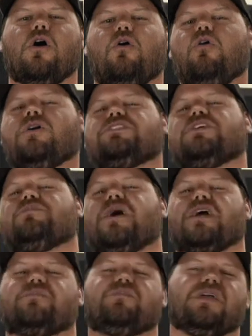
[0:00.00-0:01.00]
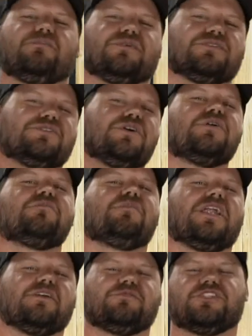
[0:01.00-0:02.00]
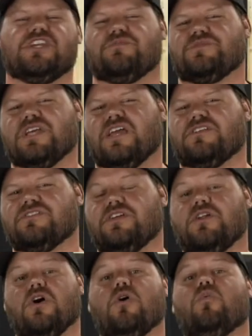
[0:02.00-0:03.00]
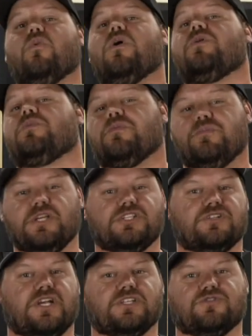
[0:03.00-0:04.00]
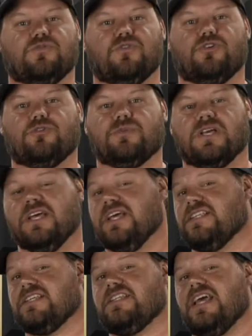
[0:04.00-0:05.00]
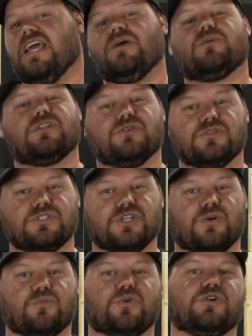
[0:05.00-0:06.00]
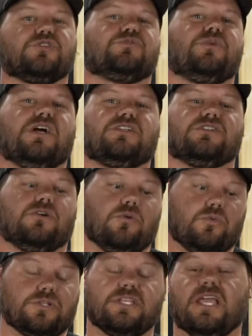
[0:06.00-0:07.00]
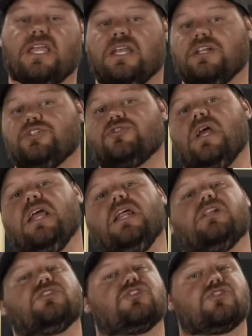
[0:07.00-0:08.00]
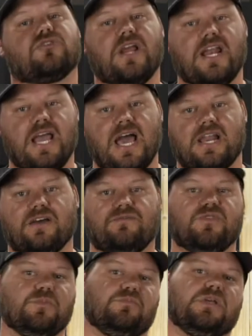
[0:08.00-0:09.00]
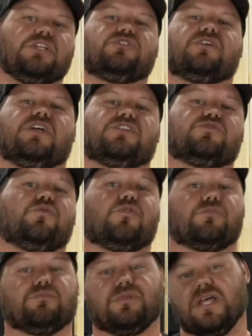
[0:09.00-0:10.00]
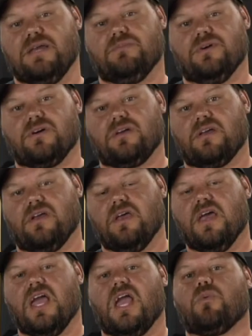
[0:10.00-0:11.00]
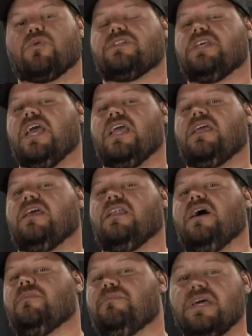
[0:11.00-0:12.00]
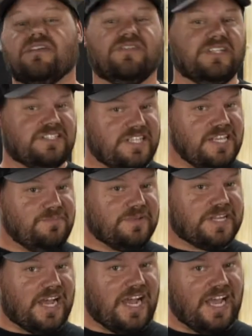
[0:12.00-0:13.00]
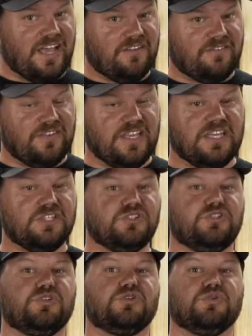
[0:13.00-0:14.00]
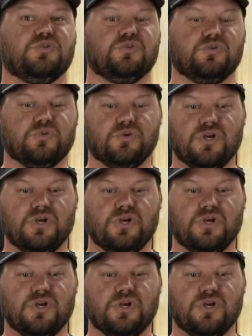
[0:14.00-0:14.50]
What's up, my good peoples? My name's James Anderson. Welcome to Be Transformed. Today we're doing something real special. We're taking a training straight out of the Be Transformed PlayBook. And we're taking a bit of a deep dive into